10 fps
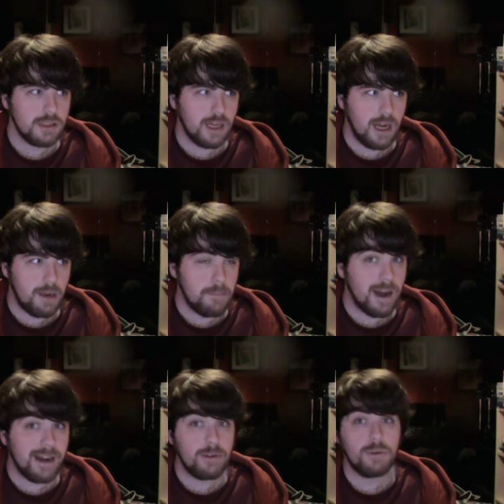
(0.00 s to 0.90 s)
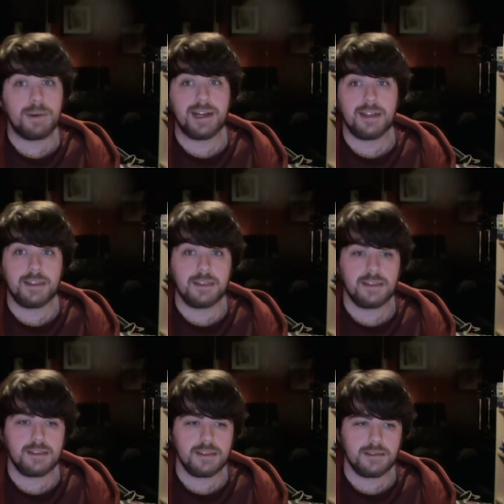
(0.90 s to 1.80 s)
Aquaman
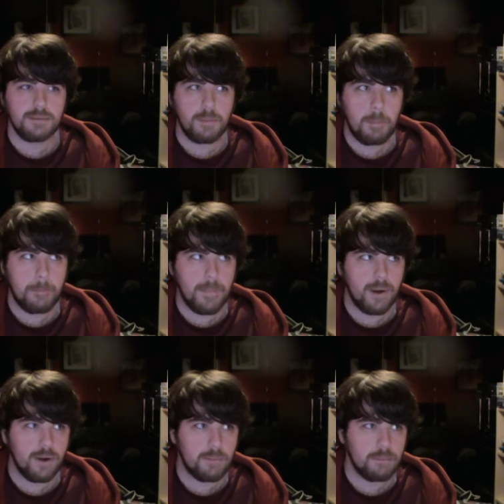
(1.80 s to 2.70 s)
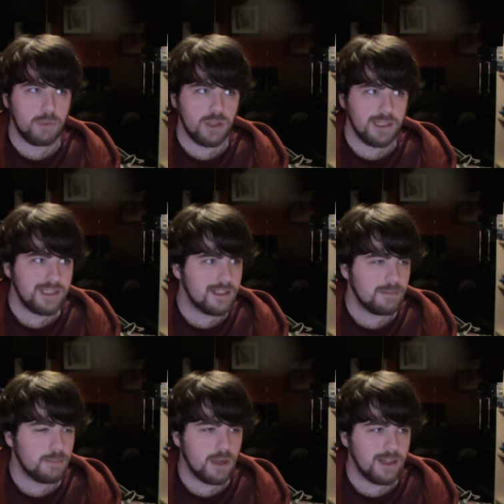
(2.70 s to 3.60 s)
and Merlin.
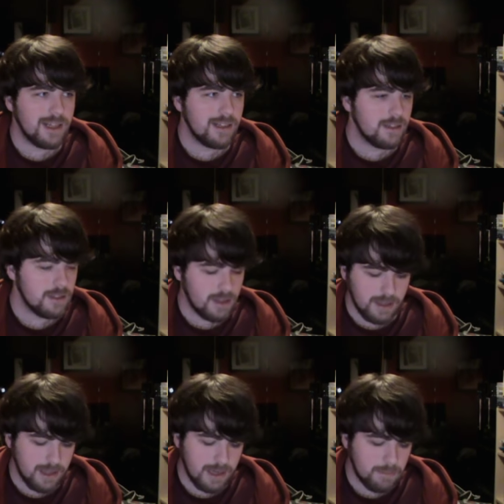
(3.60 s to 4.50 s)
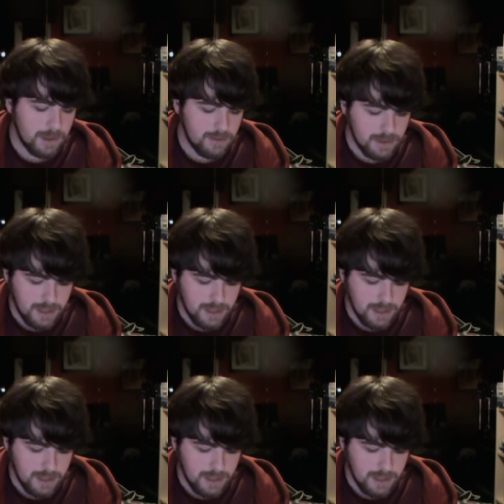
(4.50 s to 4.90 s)
I can't pronounce